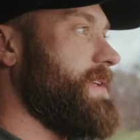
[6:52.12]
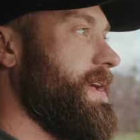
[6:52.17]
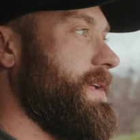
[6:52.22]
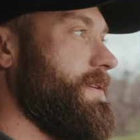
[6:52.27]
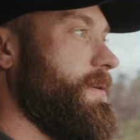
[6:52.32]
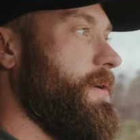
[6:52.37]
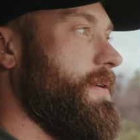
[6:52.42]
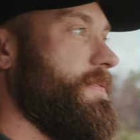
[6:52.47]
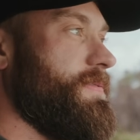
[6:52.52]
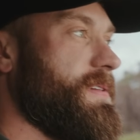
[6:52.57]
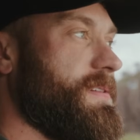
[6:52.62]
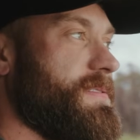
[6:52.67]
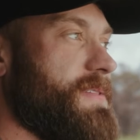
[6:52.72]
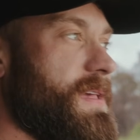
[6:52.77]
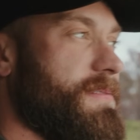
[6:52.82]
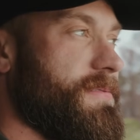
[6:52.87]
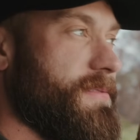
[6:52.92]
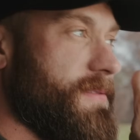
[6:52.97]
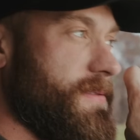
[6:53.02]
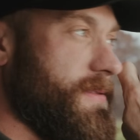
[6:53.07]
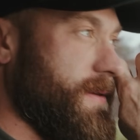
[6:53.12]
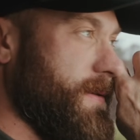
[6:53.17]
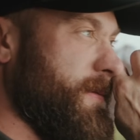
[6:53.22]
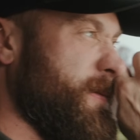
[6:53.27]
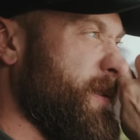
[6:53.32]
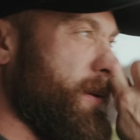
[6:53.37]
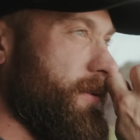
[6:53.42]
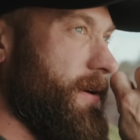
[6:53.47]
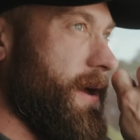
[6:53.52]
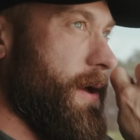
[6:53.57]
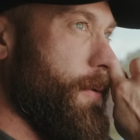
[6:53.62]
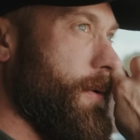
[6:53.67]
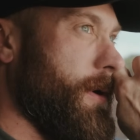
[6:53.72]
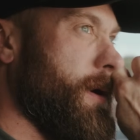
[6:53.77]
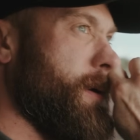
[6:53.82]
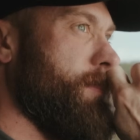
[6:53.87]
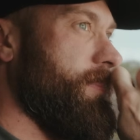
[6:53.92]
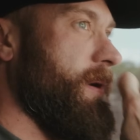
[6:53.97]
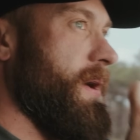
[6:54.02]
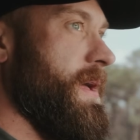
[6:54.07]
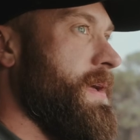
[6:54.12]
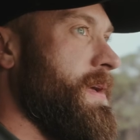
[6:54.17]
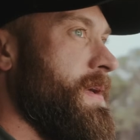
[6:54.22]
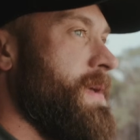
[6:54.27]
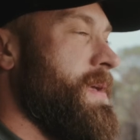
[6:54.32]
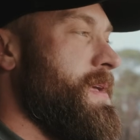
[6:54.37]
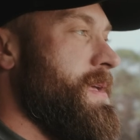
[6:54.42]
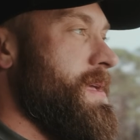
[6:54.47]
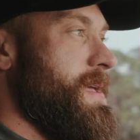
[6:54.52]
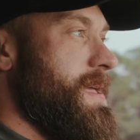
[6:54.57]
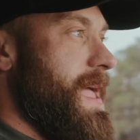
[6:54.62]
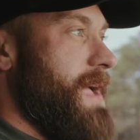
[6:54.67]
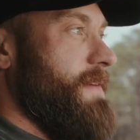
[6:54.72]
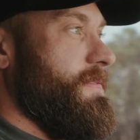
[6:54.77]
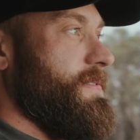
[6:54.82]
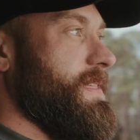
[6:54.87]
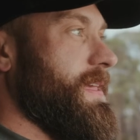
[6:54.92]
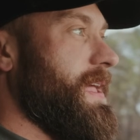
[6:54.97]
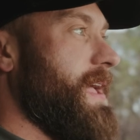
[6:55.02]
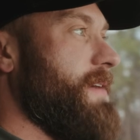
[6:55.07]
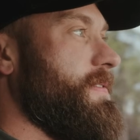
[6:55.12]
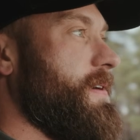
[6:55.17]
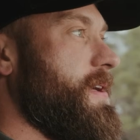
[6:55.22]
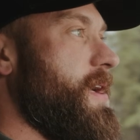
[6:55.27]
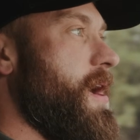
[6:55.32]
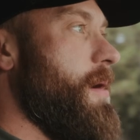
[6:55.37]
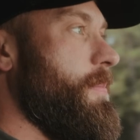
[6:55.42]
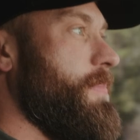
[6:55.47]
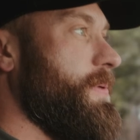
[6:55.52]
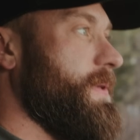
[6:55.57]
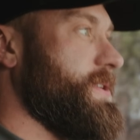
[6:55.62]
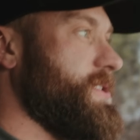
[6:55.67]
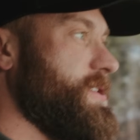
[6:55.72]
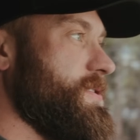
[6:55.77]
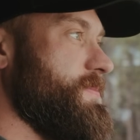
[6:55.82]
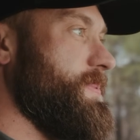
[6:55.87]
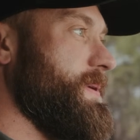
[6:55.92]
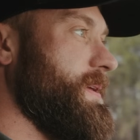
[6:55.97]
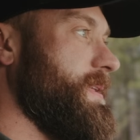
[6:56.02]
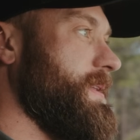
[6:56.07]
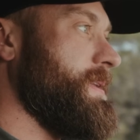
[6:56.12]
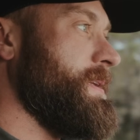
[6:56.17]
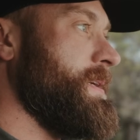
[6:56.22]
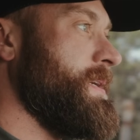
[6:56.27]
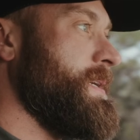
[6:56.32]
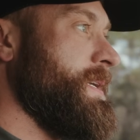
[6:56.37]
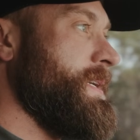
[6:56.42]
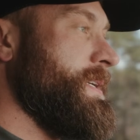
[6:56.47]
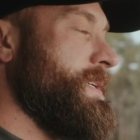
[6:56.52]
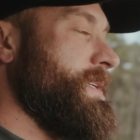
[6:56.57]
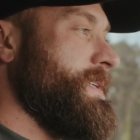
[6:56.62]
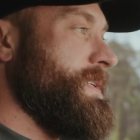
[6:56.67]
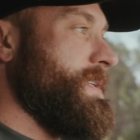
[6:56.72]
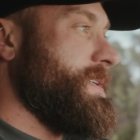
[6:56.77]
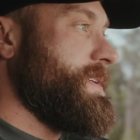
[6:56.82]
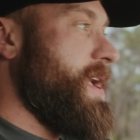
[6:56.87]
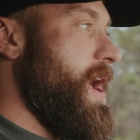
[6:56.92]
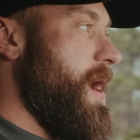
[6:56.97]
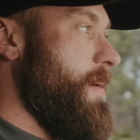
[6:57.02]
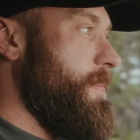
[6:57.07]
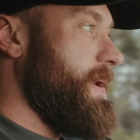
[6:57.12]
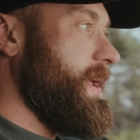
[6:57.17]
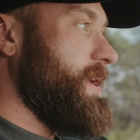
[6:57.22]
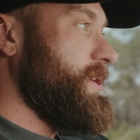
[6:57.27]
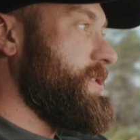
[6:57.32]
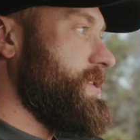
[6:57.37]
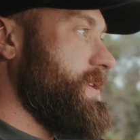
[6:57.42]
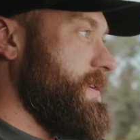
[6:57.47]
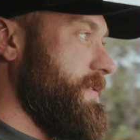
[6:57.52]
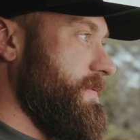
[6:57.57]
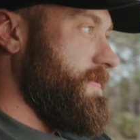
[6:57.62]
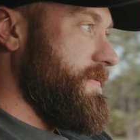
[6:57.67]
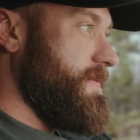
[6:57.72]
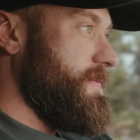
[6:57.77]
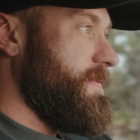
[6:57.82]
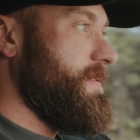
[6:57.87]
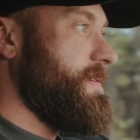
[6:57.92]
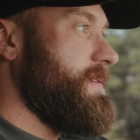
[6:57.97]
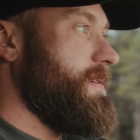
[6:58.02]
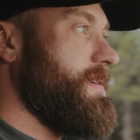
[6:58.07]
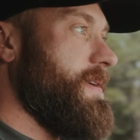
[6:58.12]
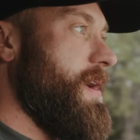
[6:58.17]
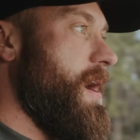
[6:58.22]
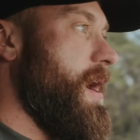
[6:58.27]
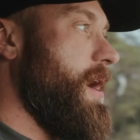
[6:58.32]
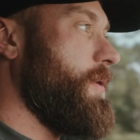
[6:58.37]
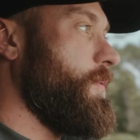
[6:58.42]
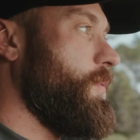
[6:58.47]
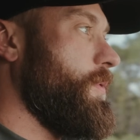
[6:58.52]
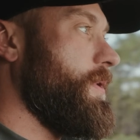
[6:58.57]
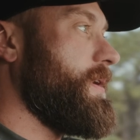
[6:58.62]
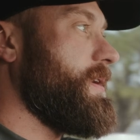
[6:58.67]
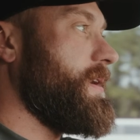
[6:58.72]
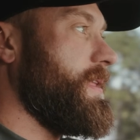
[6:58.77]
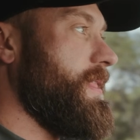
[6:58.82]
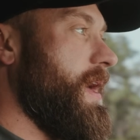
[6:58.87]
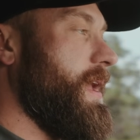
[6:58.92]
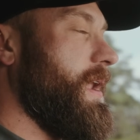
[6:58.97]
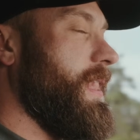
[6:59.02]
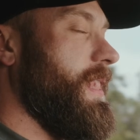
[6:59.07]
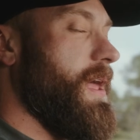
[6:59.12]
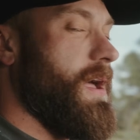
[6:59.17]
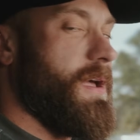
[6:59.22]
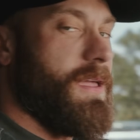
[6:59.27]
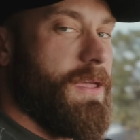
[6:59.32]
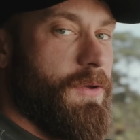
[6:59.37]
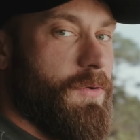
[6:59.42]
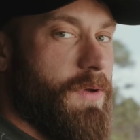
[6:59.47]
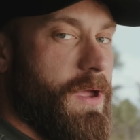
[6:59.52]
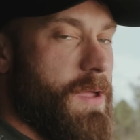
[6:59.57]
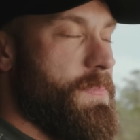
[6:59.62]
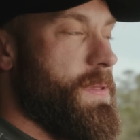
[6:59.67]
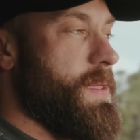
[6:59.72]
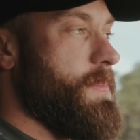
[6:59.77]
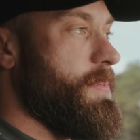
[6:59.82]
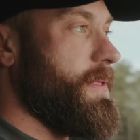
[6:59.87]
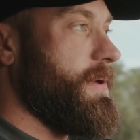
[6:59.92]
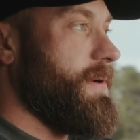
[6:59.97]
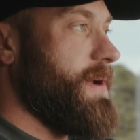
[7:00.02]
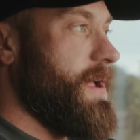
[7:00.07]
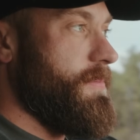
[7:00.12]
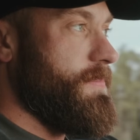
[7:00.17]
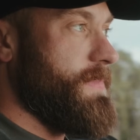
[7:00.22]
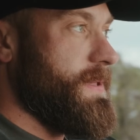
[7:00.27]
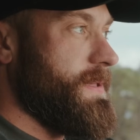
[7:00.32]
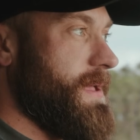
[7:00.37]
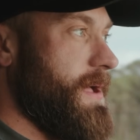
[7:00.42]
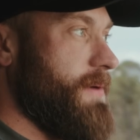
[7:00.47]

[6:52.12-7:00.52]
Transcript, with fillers: I don't know if success is even the right word, but everything I've accomplished has been a combination of hard work, a lot of luck, and great people around me.